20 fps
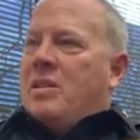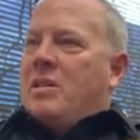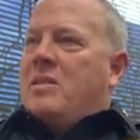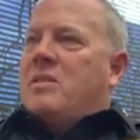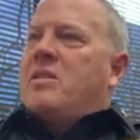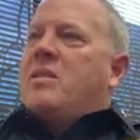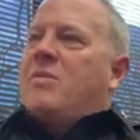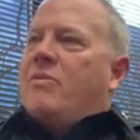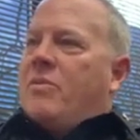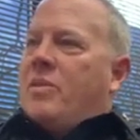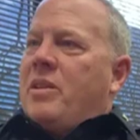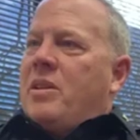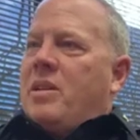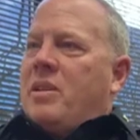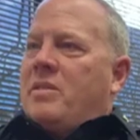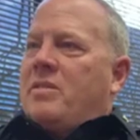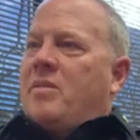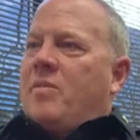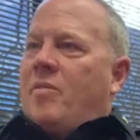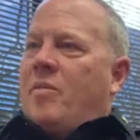to see if we can
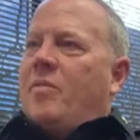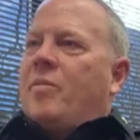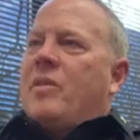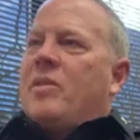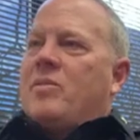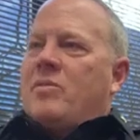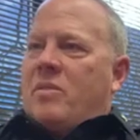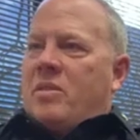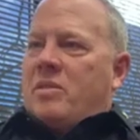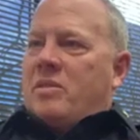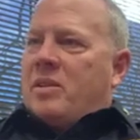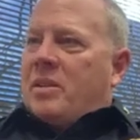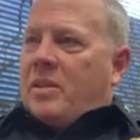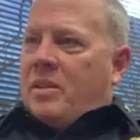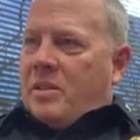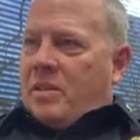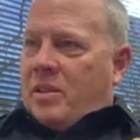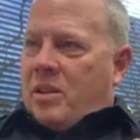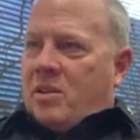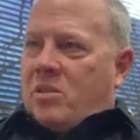get some of them interested
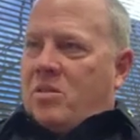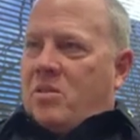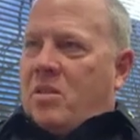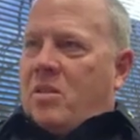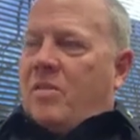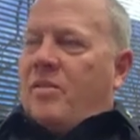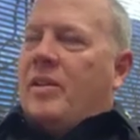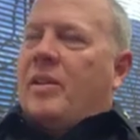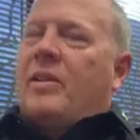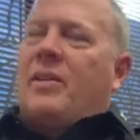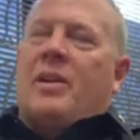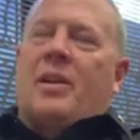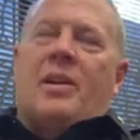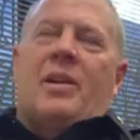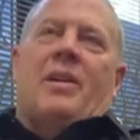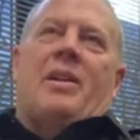in right. serving.